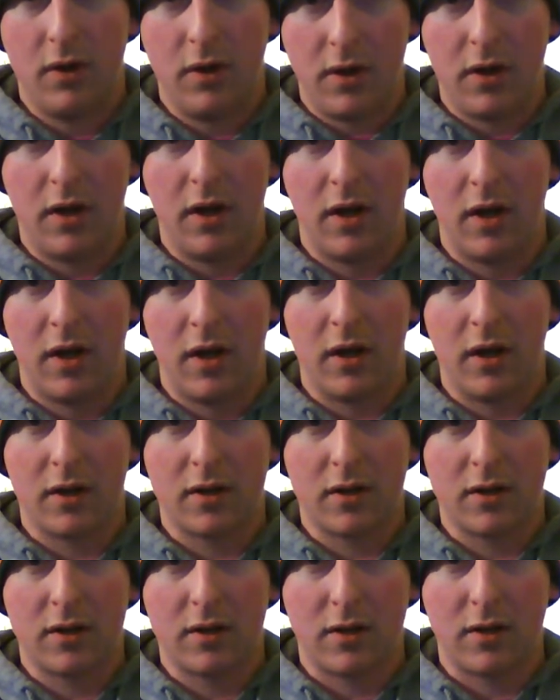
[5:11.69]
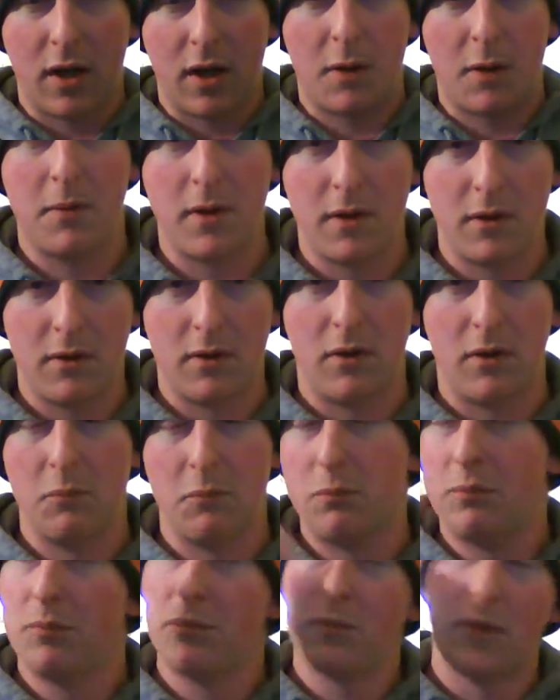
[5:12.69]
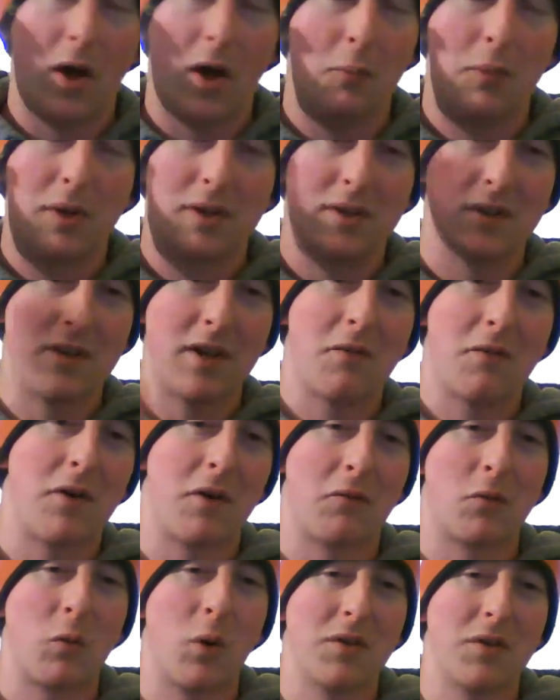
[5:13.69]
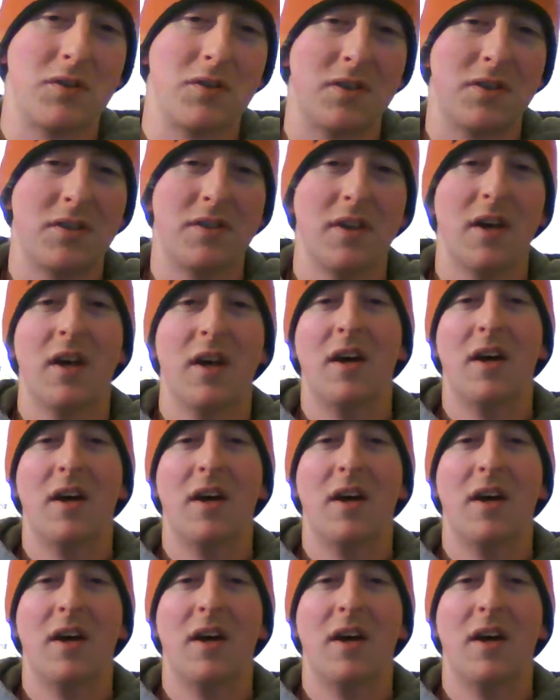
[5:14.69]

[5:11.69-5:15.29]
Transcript: comment, or I'll pick the top five questions,